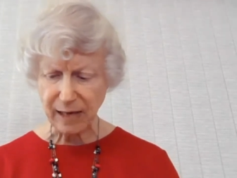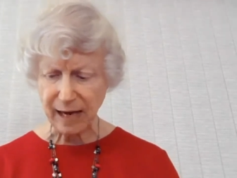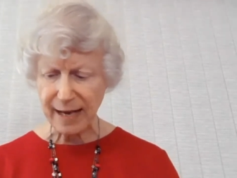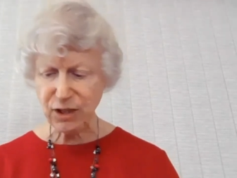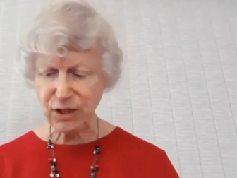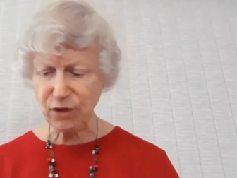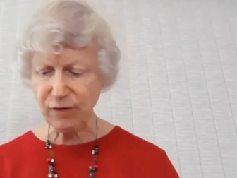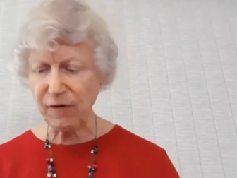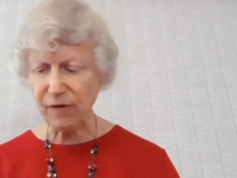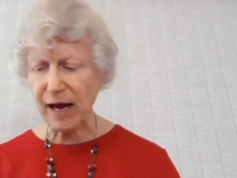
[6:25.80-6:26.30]

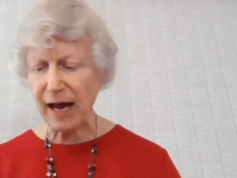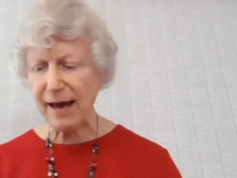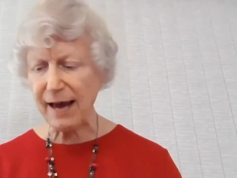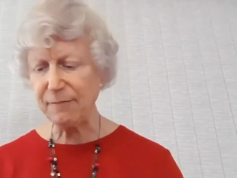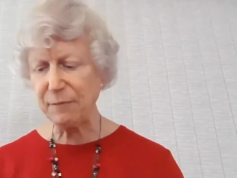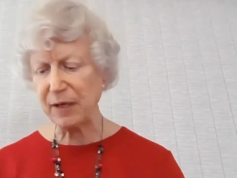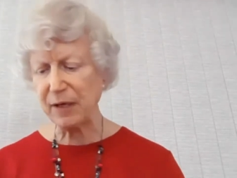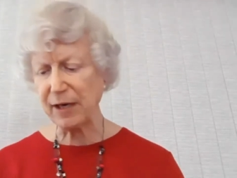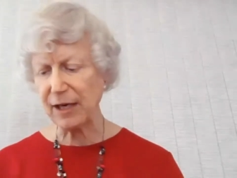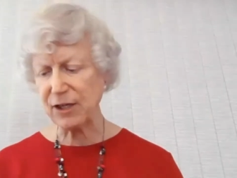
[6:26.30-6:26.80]
I
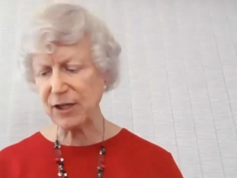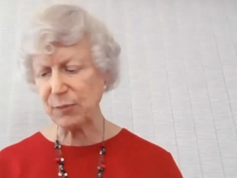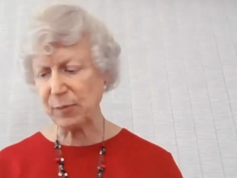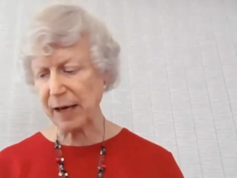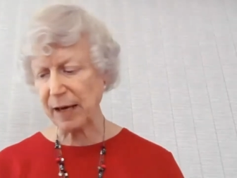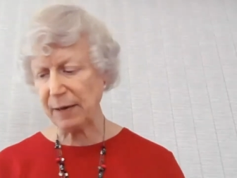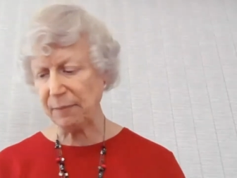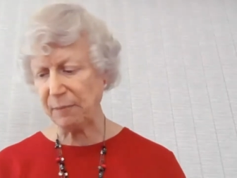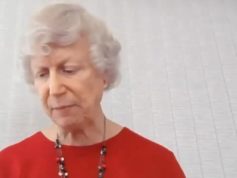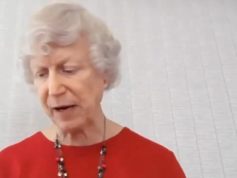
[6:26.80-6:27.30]
survived because
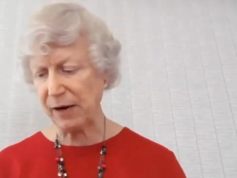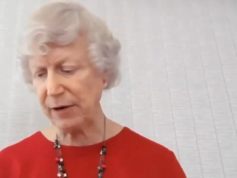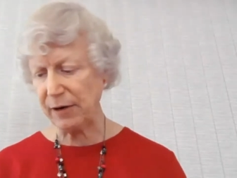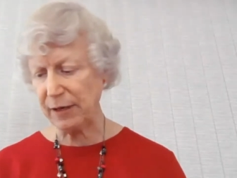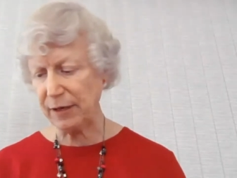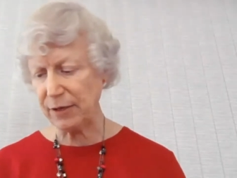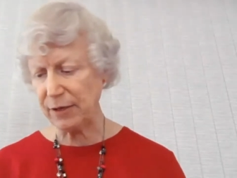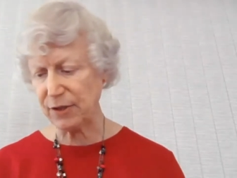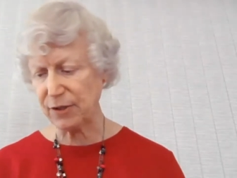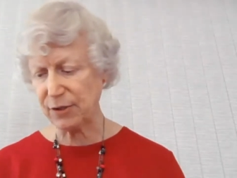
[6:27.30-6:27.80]
my
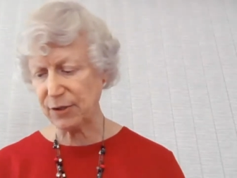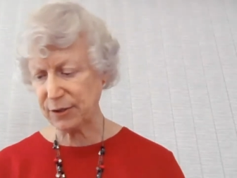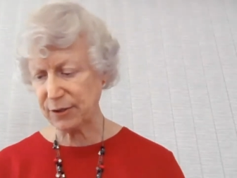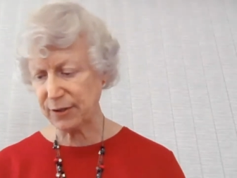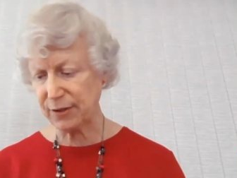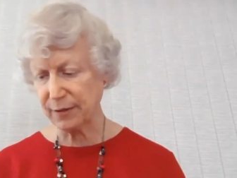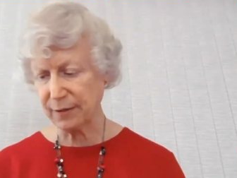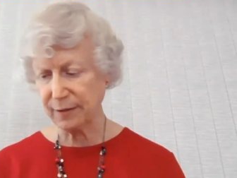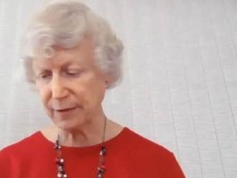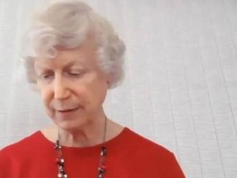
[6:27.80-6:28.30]

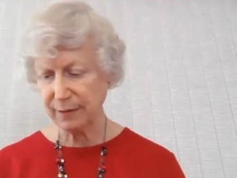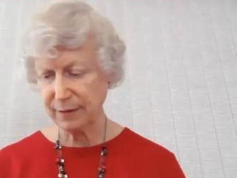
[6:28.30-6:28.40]
parents